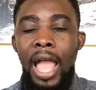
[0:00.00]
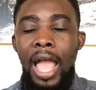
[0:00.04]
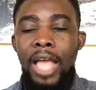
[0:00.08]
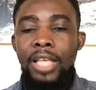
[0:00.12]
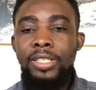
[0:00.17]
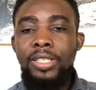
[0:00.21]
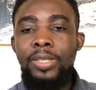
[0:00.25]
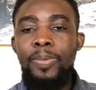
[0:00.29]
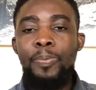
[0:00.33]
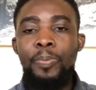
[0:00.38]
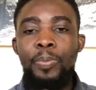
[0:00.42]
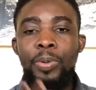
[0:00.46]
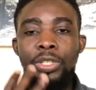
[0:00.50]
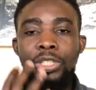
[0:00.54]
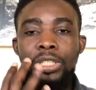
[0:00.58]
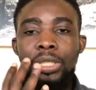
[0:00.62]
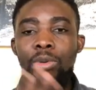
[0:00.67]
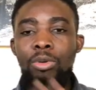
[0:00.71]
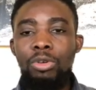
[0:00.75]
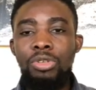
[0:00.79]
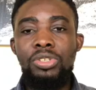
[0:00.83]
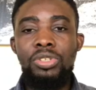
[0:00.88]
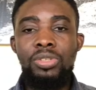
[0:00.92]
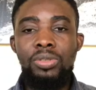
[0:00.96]
As the
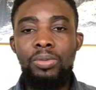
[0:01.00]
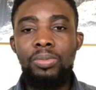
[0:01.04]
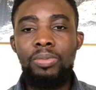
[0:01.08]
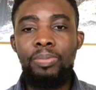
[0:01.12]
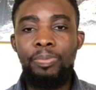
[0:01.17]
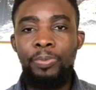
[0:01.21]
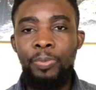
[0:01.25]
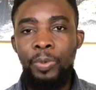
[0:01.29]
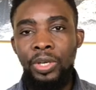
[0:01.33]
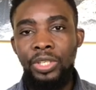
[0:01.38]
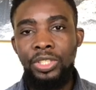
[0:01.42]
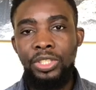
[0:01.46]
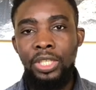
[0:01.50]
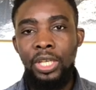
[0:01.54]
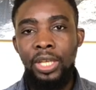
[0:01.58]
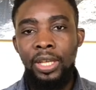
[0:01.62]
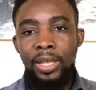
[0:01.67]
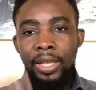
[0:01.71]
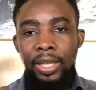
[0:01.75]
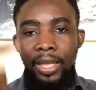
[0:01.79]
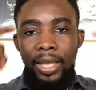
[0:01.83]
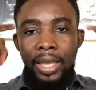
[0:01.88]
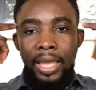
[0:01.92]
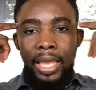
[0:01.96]
preacher was
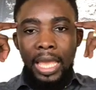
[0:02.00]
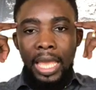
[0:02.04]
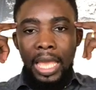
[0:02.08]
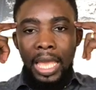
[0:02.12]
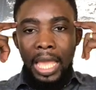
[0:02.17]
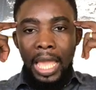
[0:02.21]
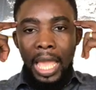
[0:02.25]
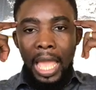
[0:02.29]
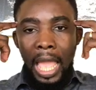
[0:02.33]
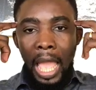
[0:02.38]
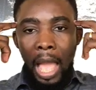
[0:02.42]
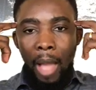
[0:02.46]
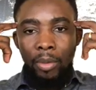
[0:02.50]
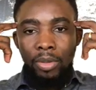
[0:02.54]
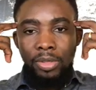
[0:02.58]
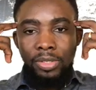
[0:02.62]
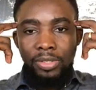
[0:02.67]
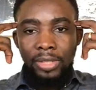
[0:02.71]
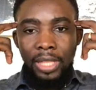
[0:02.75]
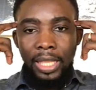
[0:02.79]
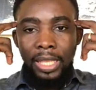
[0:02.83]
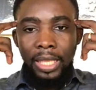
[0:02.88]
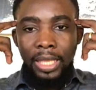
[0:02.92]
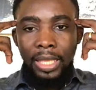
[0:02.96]
preaching, I
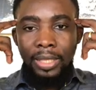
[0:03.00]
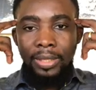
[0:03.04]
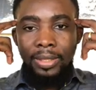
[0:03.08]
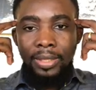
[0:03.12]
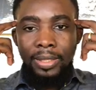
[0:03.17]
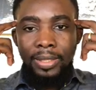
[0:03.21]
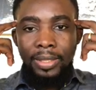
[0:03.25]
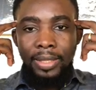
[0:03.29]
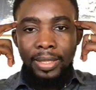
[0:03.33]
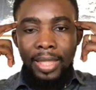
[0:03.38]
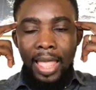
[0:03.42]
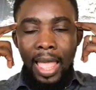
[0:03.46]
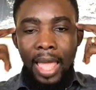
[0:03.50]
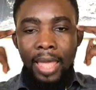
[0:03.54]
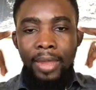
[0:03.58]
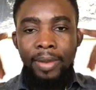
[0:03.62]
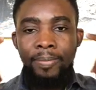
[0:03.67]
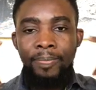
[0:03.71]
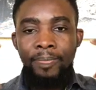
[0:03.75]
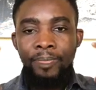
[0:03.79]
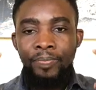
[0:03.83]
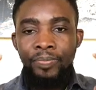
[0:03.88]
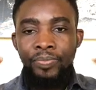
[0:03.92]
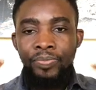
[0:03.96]
was thinking
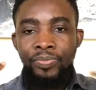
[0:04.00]
that,